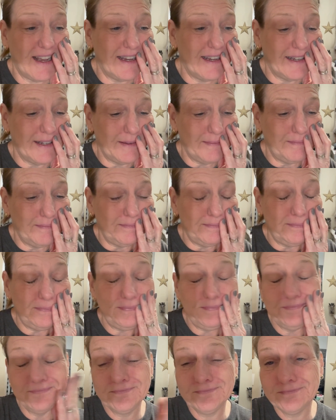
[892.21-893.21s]

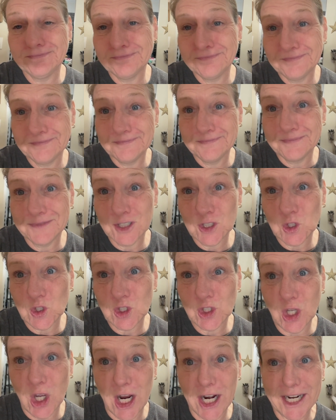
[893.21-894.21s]

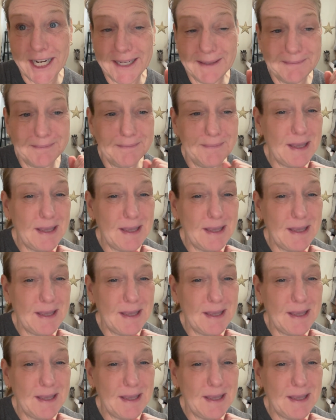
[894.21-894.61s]
Sorry,